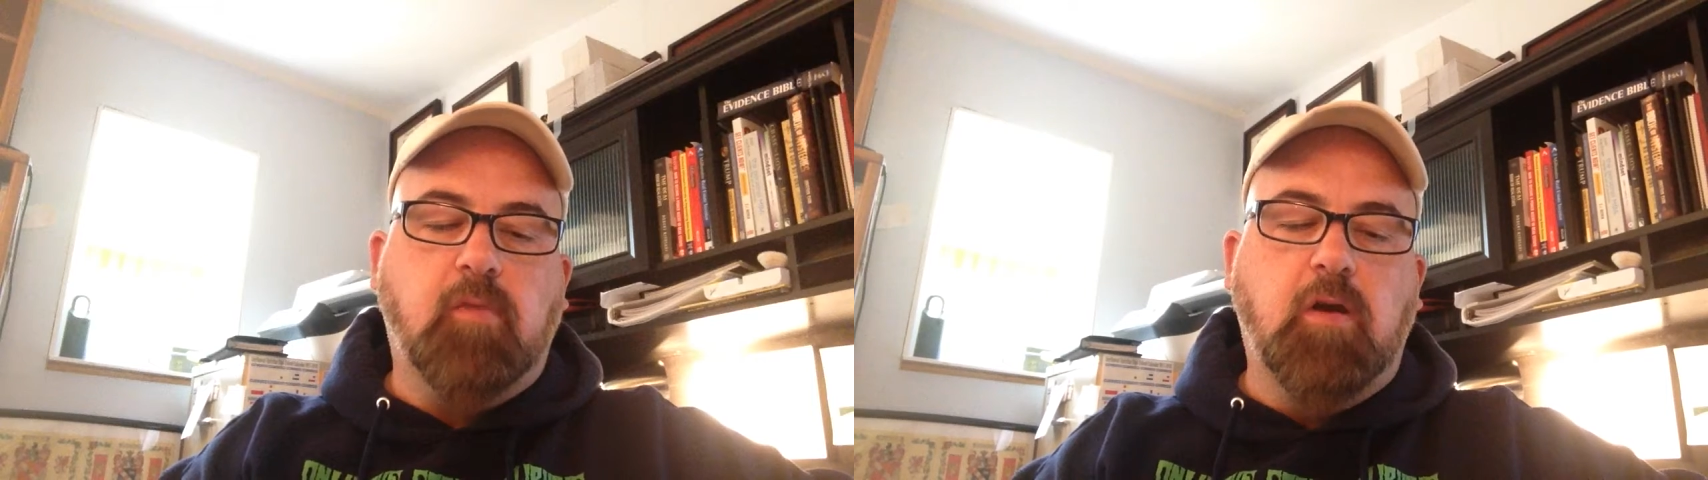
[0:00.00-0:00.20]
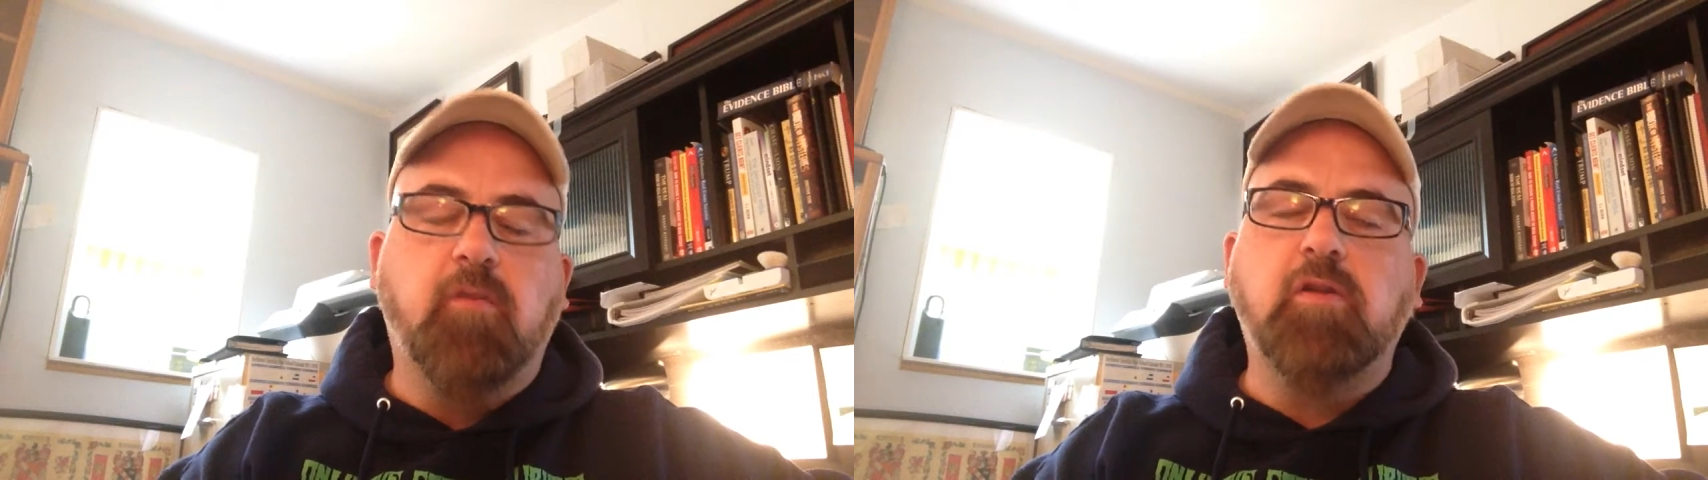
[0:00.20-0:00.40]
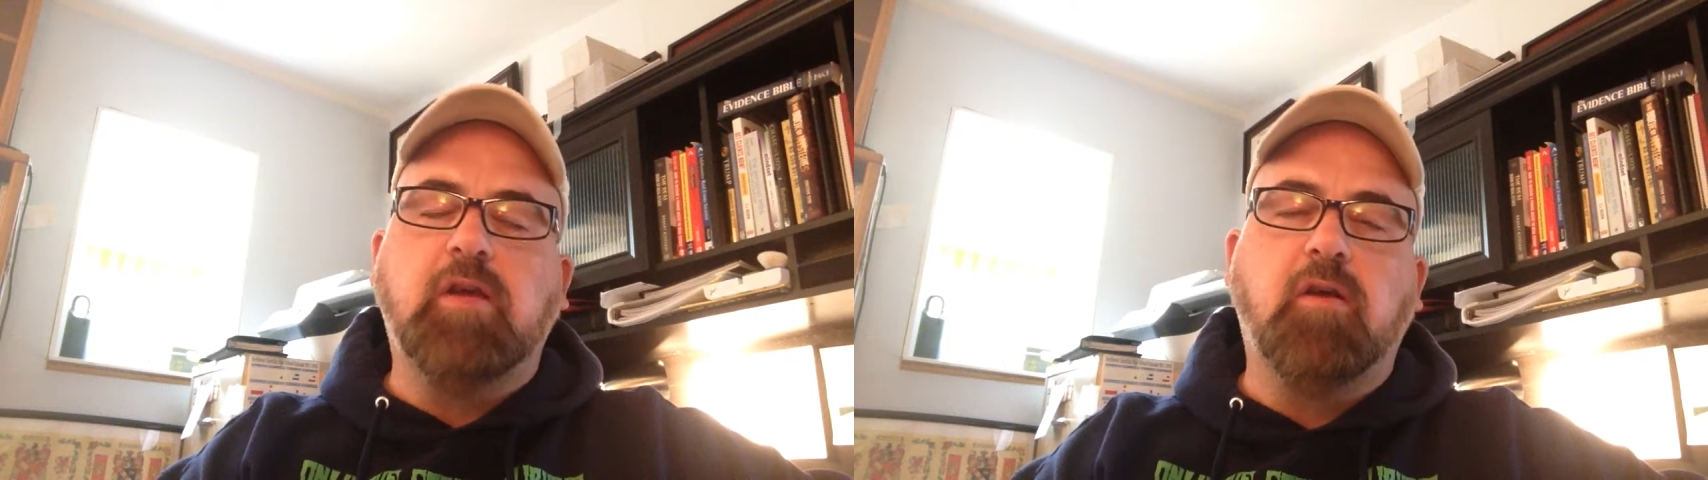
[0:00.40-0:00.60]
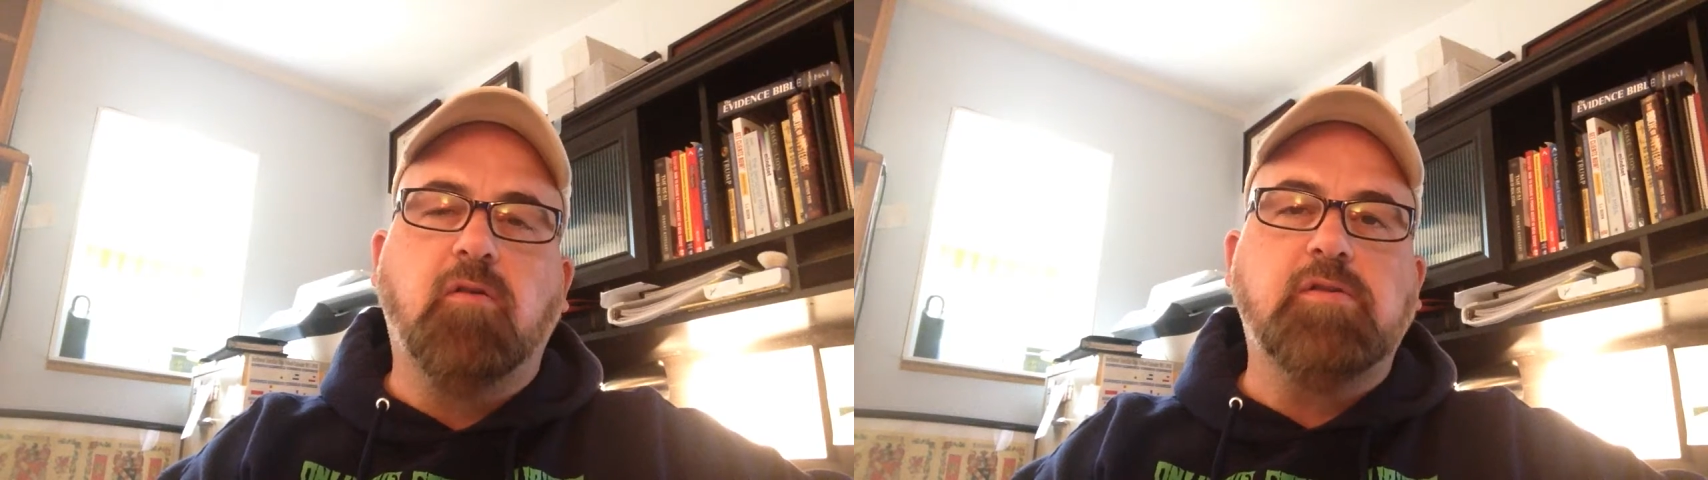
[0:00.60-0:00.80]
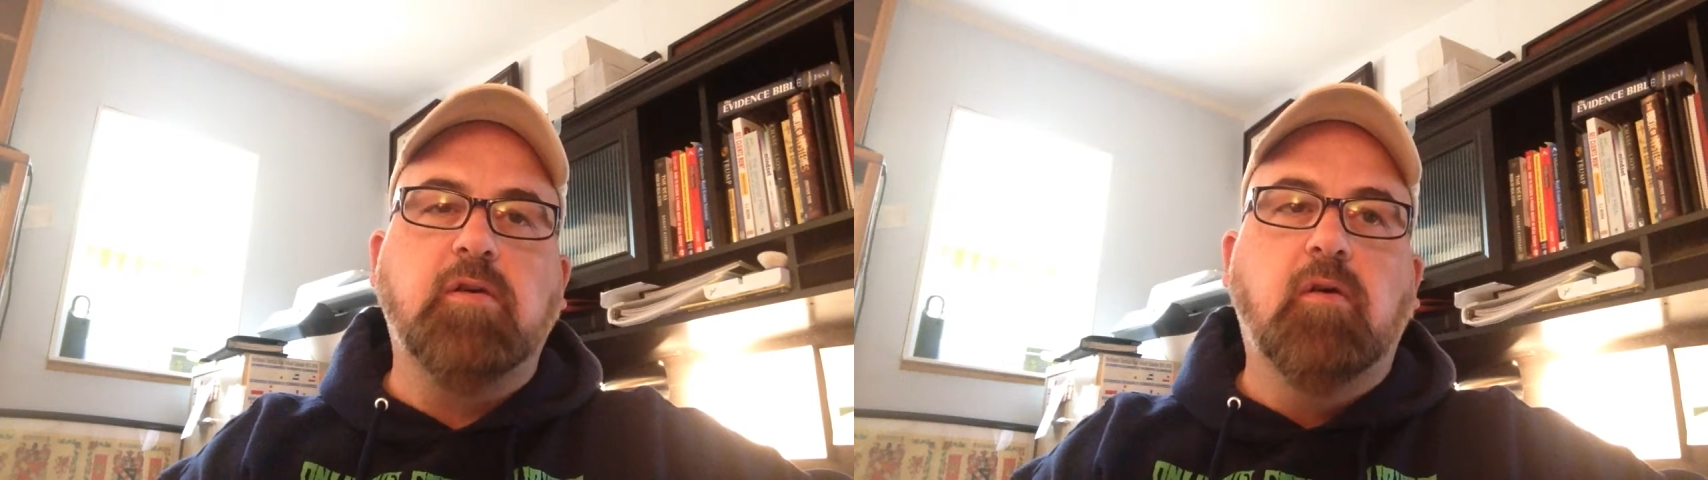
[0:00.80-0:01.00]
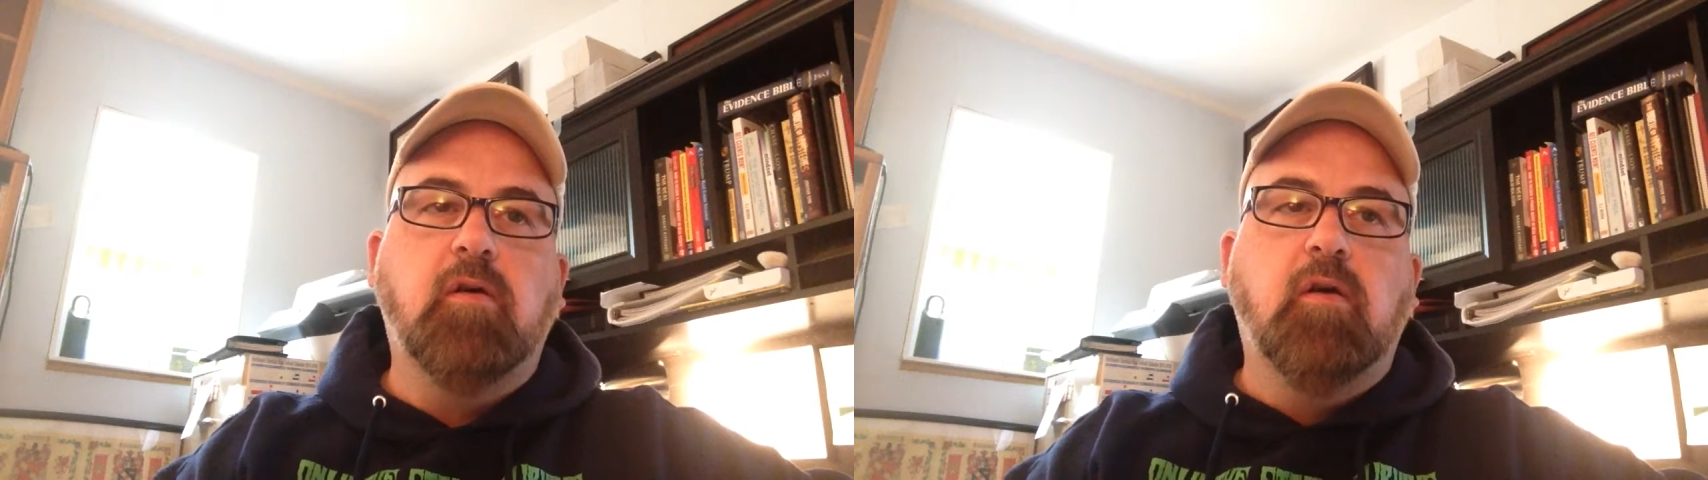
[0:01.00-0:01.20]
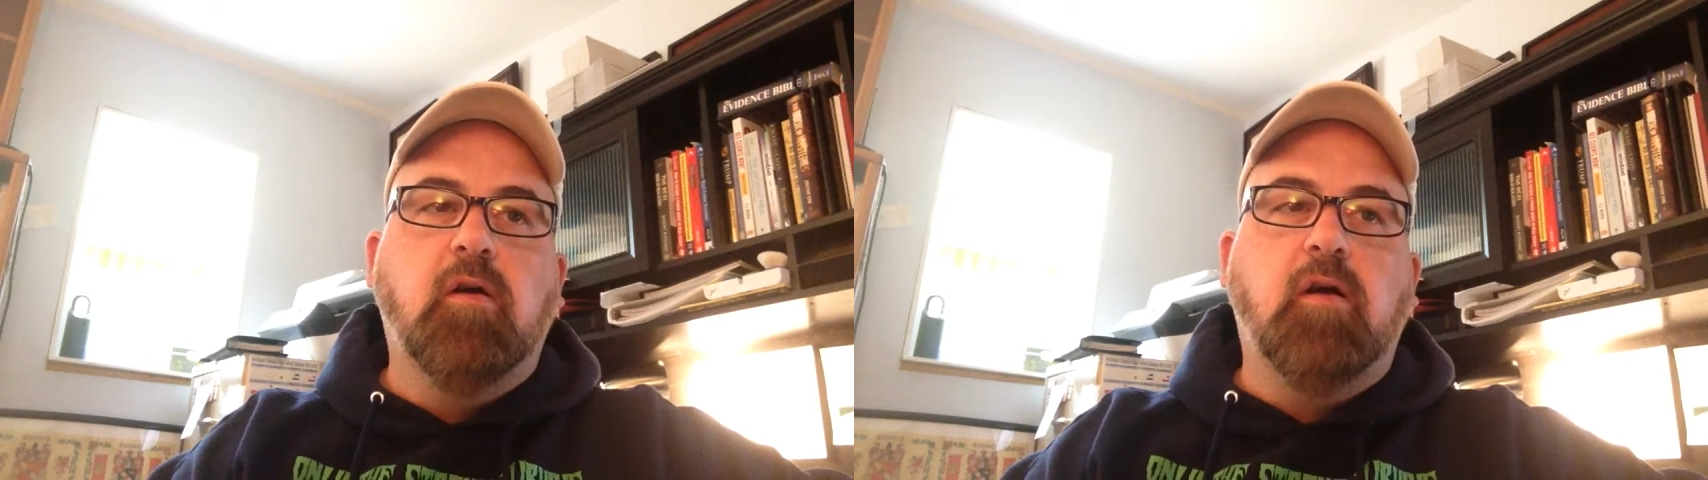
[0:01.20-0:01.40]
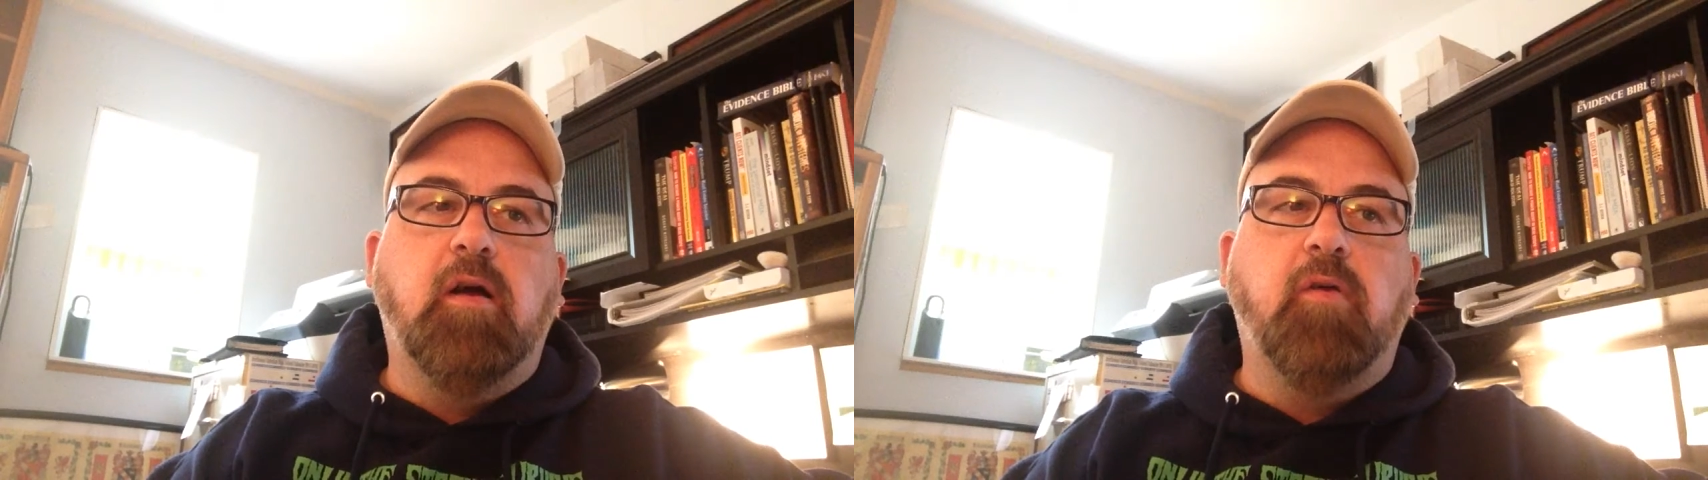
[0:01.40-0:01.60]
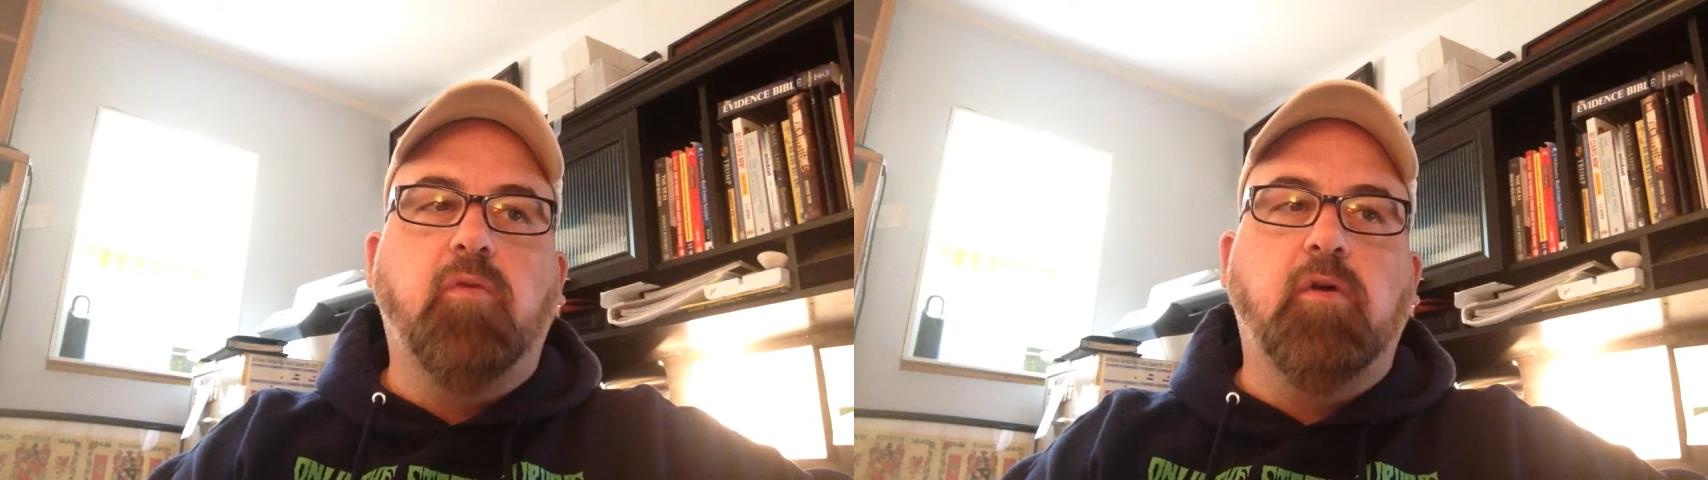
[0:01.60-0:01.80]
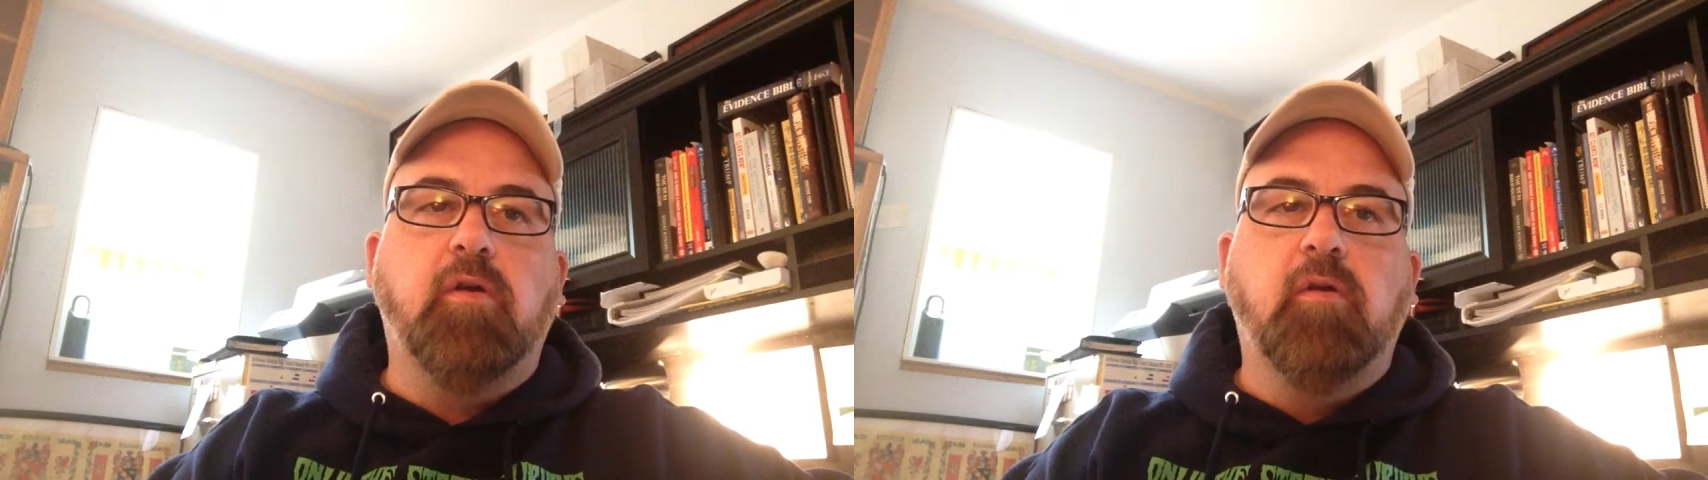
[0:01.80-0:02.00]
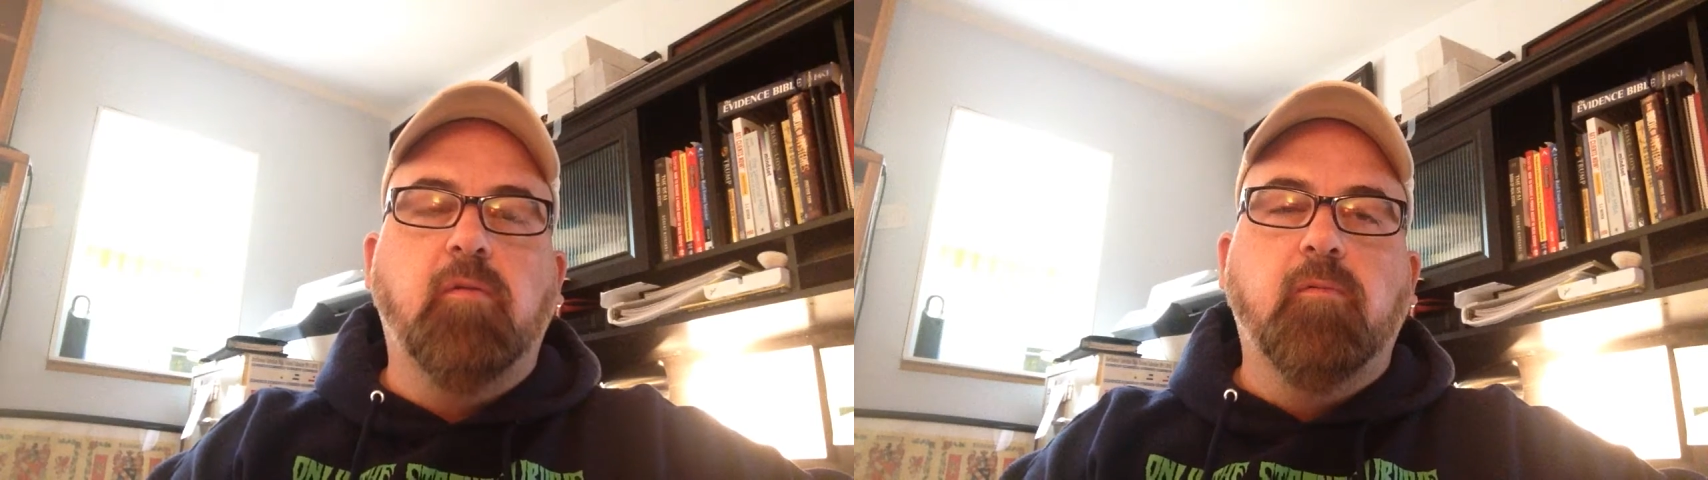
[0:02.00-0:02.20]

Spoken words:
Over the years, I would